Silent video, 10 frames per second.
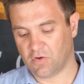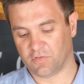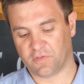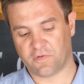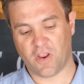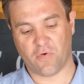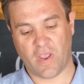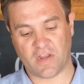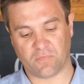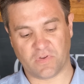On the
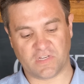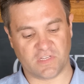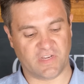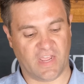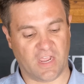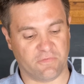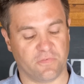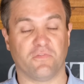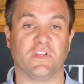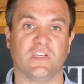308, we did
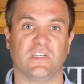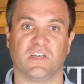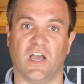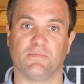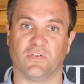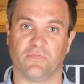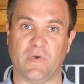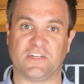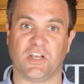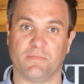have 3 types
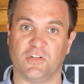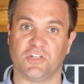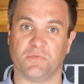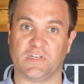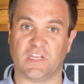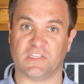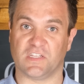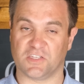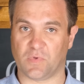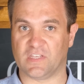of match ammunition that we
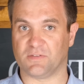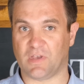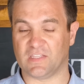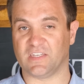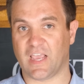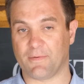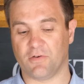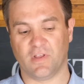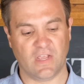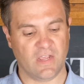tested, as well as some hunting ammo.